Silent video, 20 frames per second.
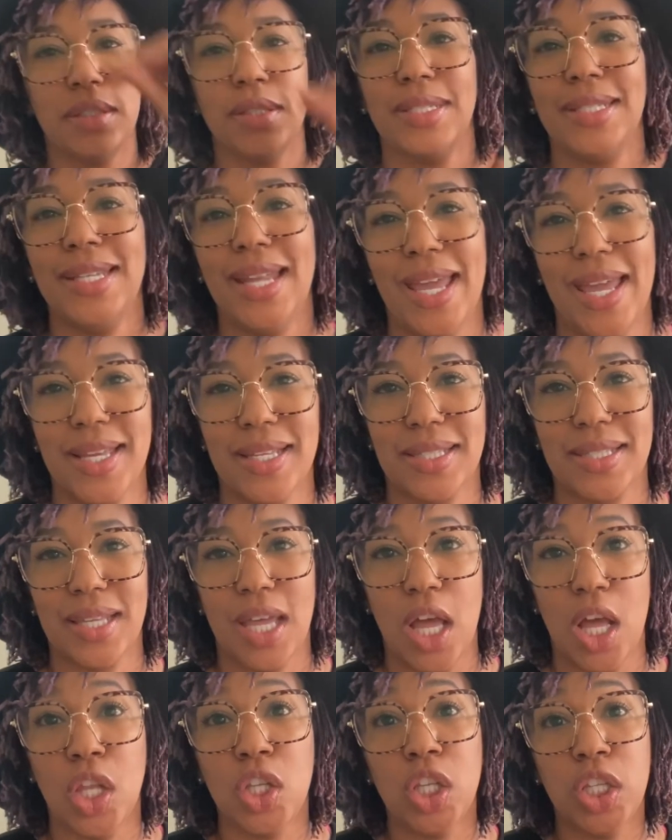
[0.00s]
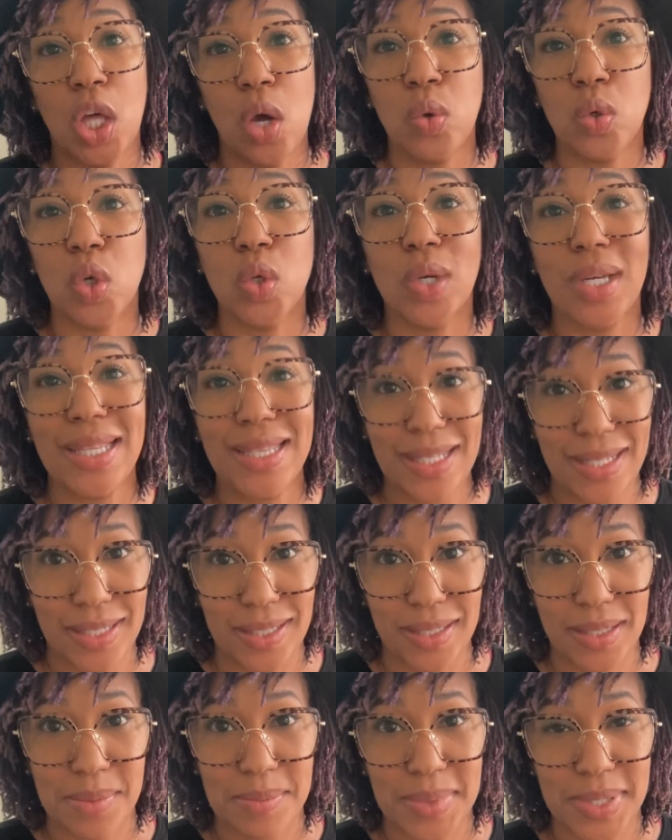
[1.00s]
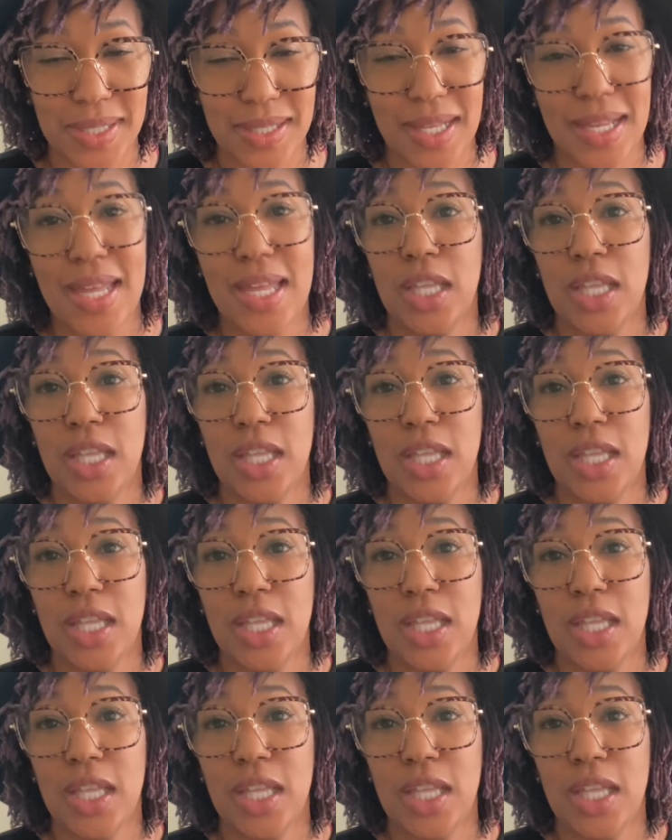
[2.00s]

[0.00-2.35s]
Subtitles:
Next, local clubs.